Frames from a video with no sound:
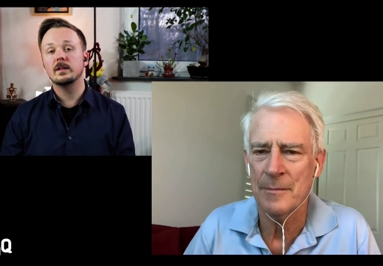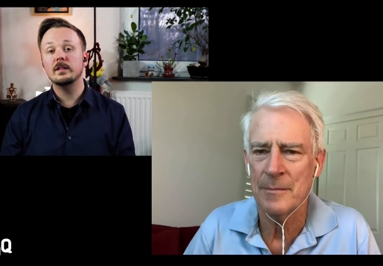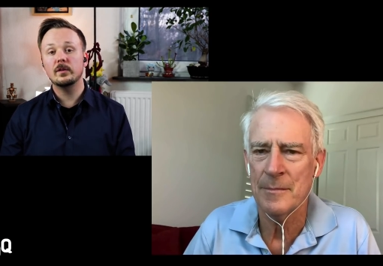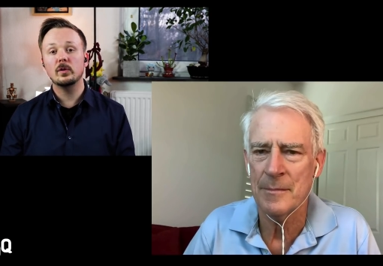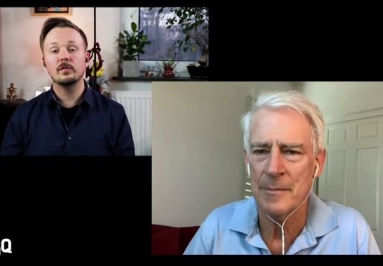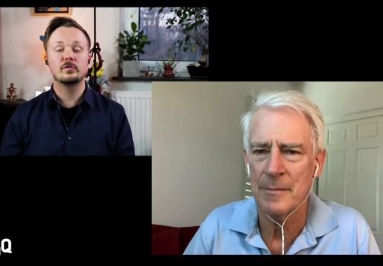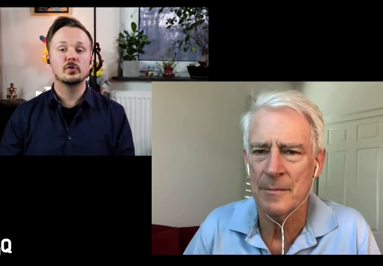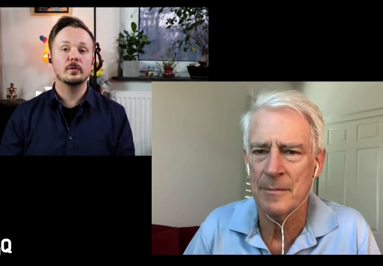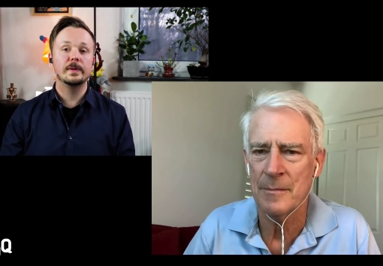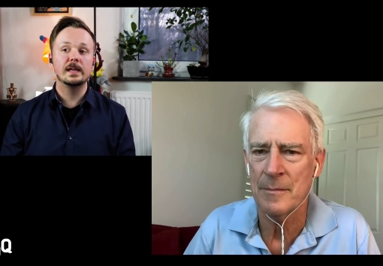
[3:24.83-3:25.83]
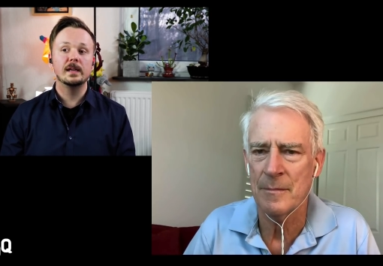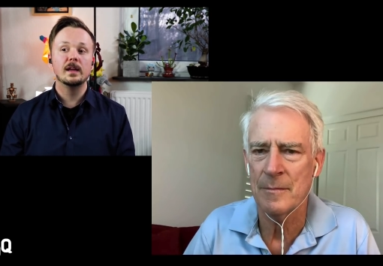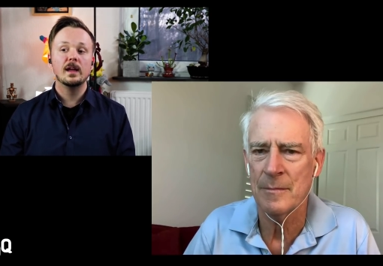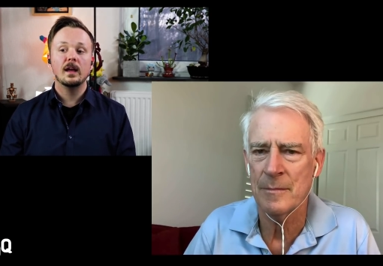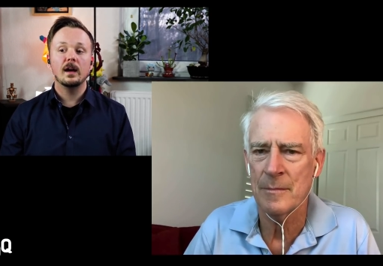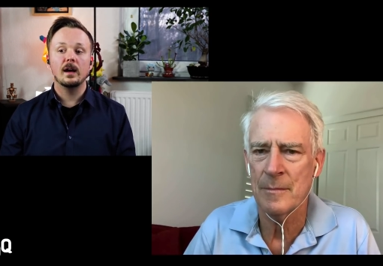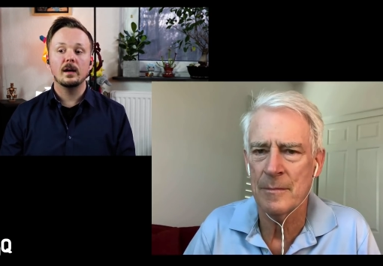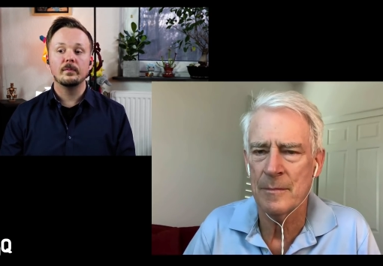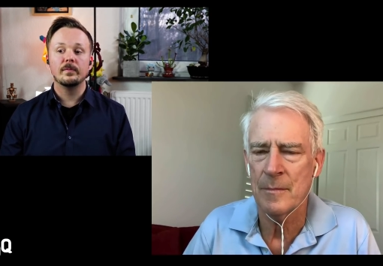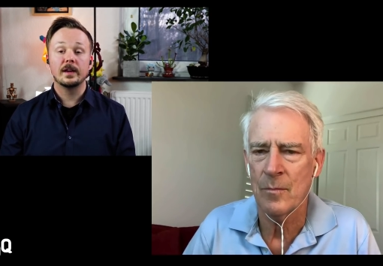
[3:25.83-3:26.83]
Speaker 1: uh, in the north of Germany,
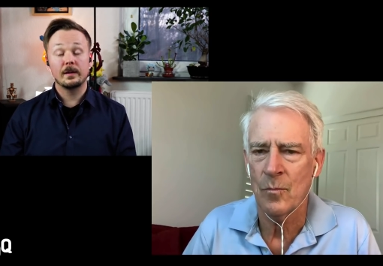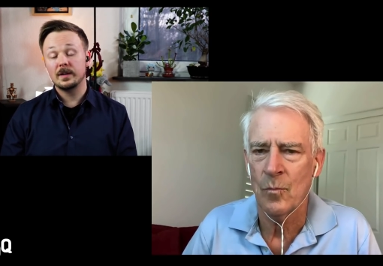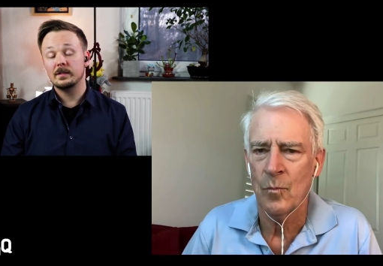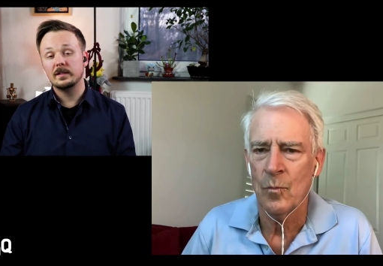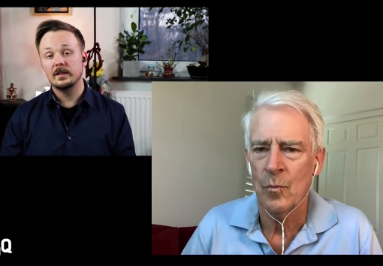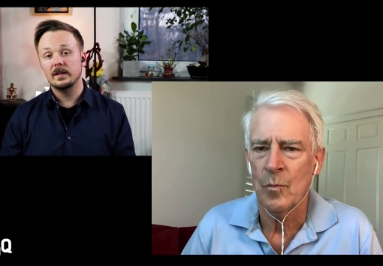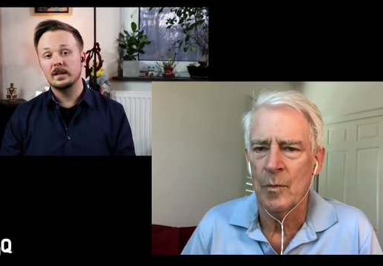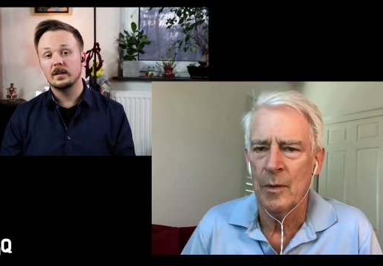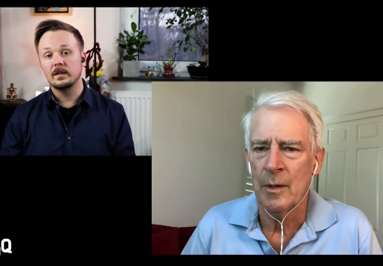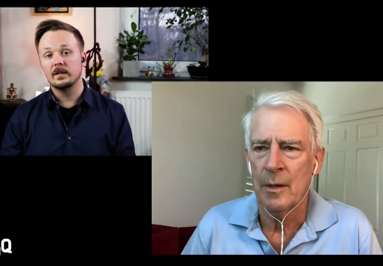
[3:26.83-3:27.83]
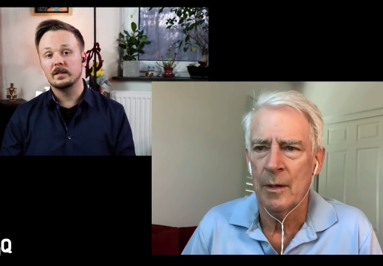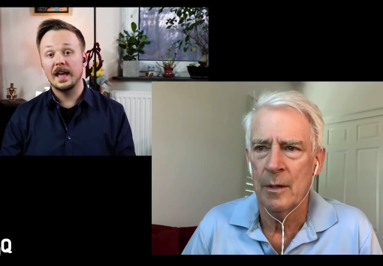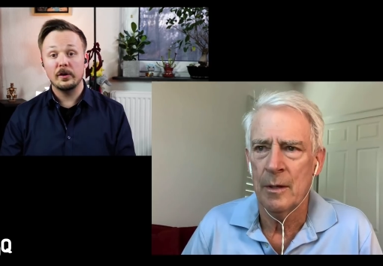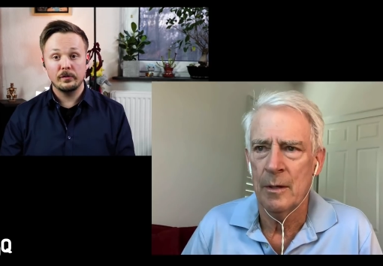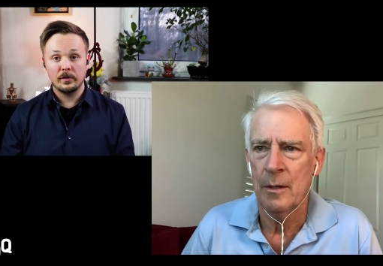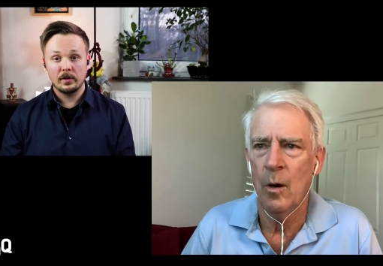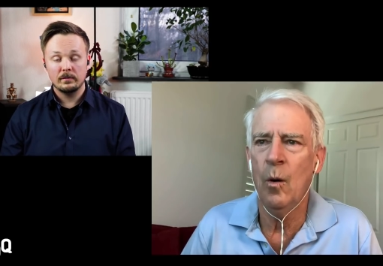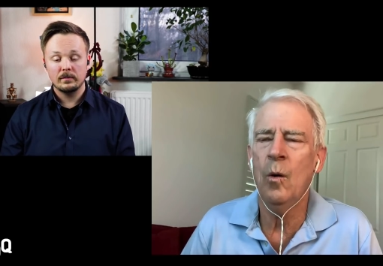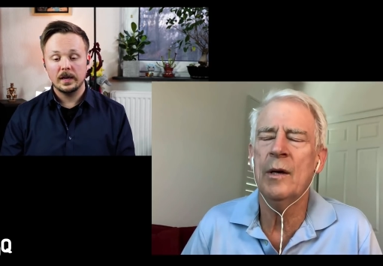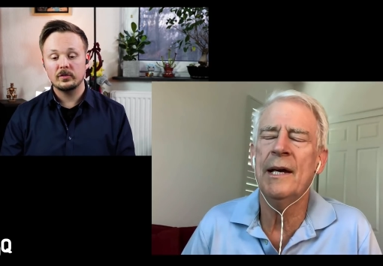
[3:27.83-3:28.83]
um, the capital city here is Hanover.
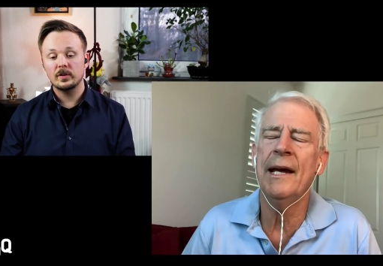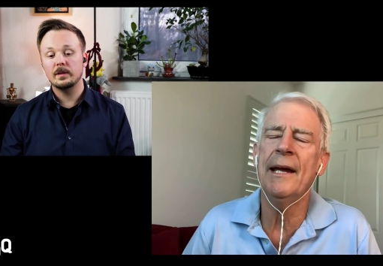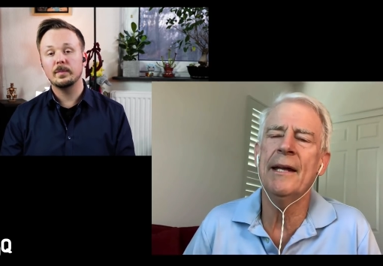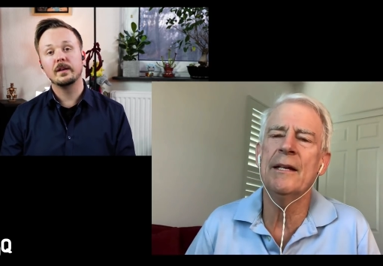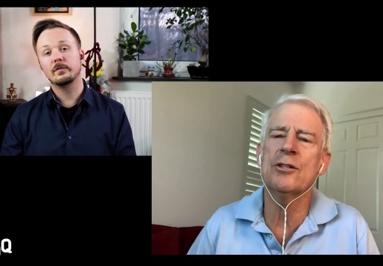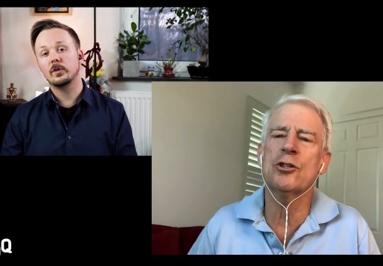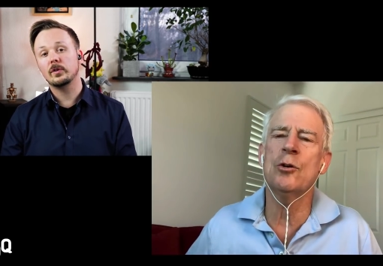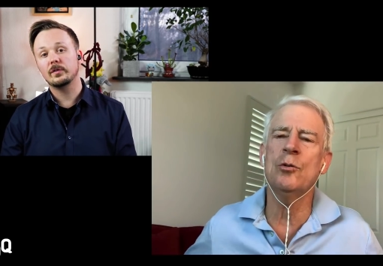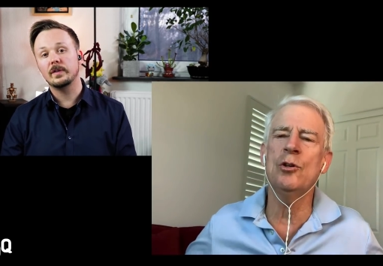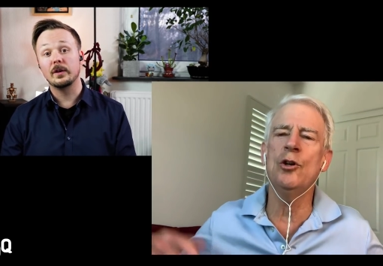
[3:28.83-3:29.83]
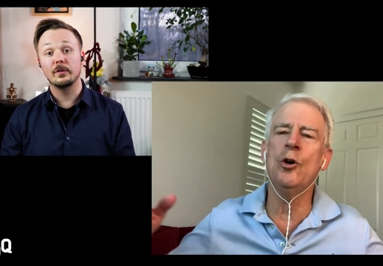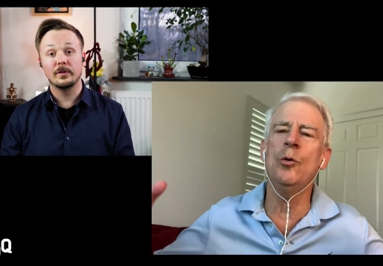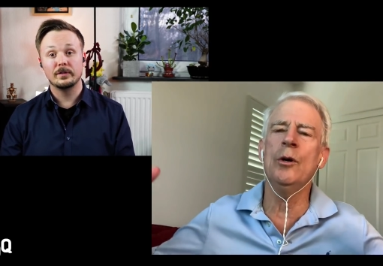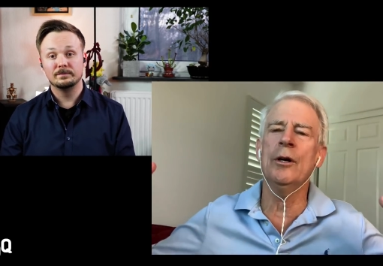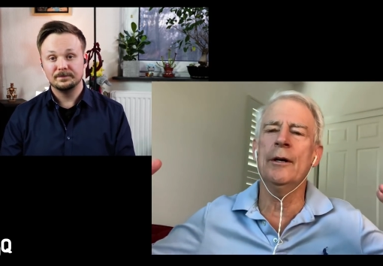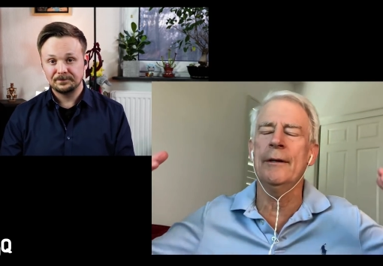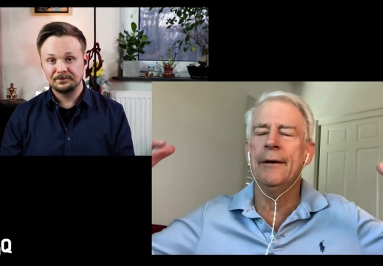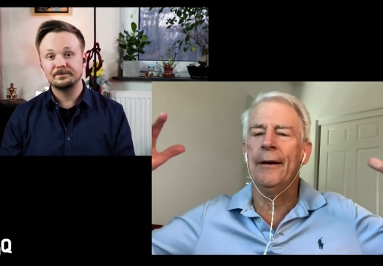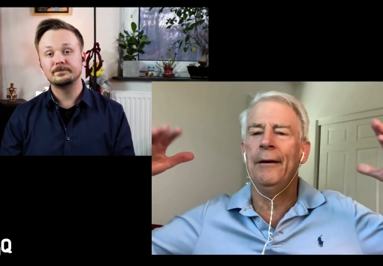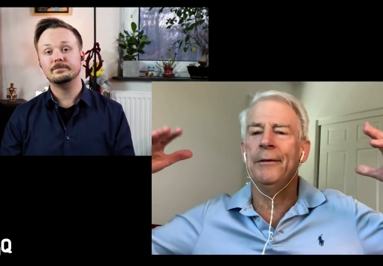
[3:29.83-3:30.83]
Okay, Actually, might have so heard of lower, Hanover.
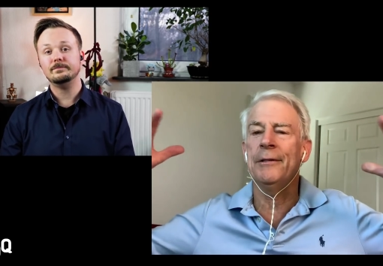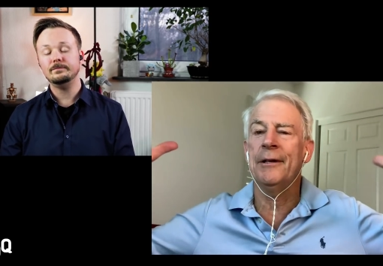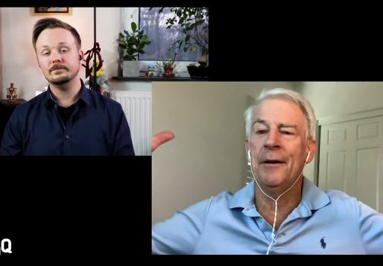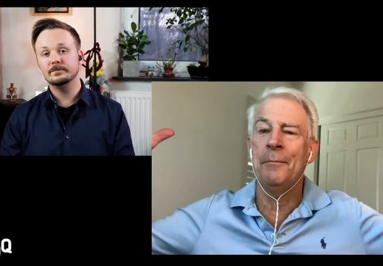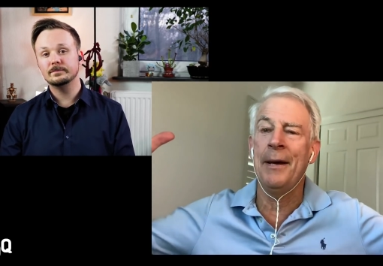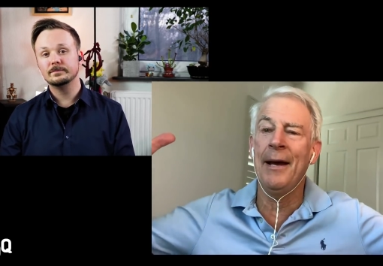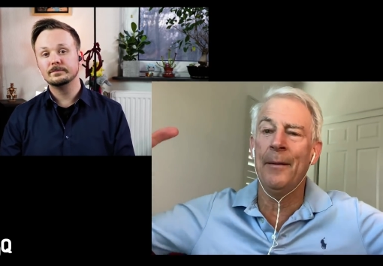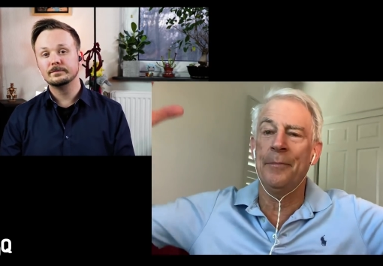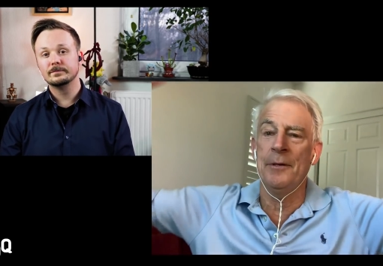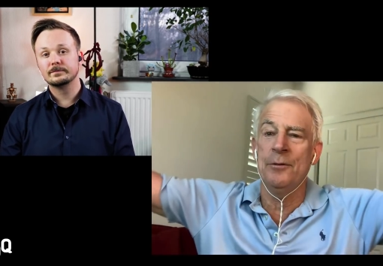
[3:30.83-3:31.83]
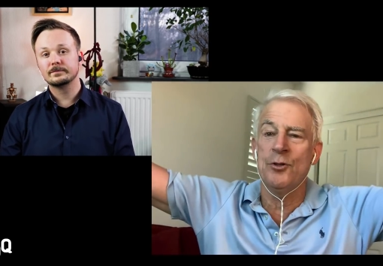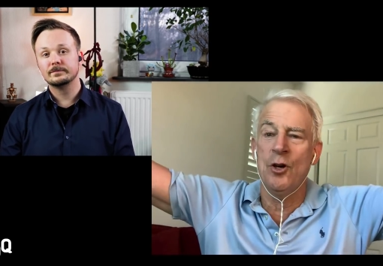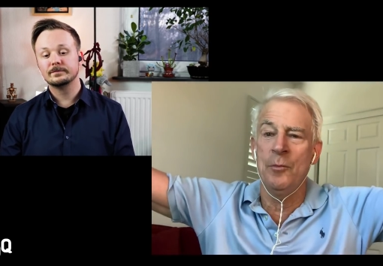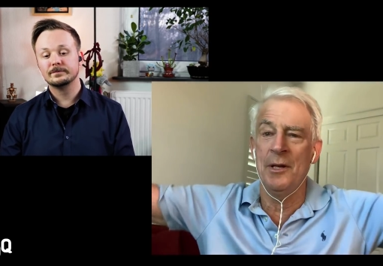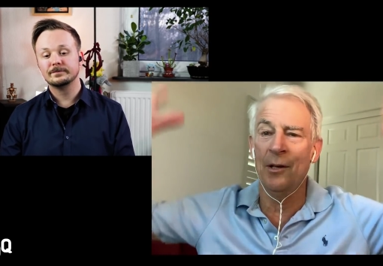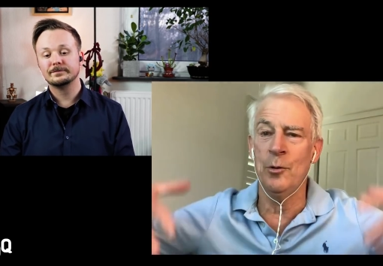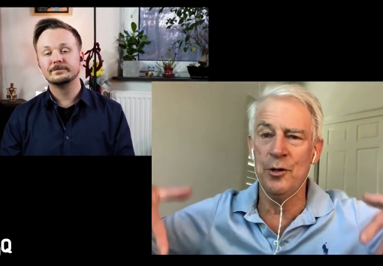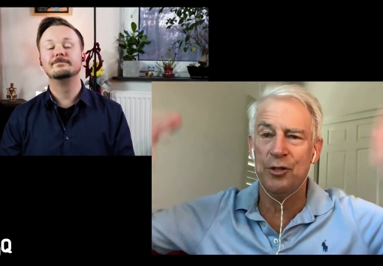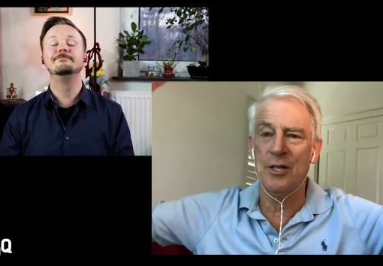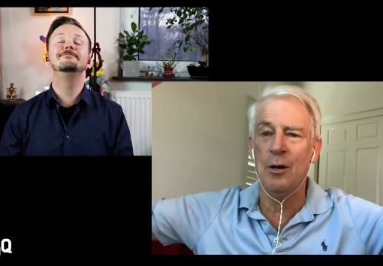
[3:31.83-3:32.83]
Speaker 2: Like I always look at a map, you know, Germany,
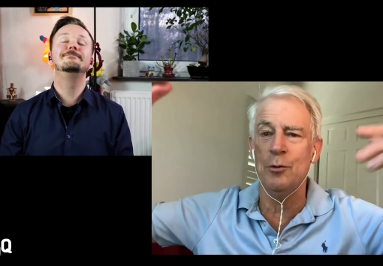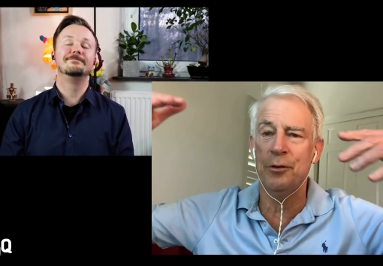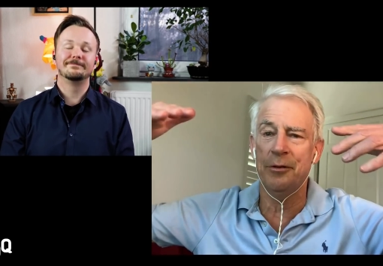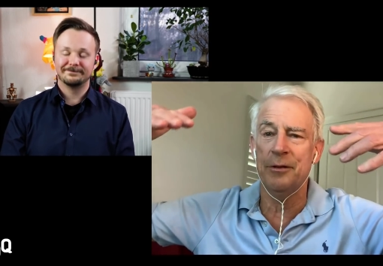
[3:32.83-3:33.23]
north, south. Mm.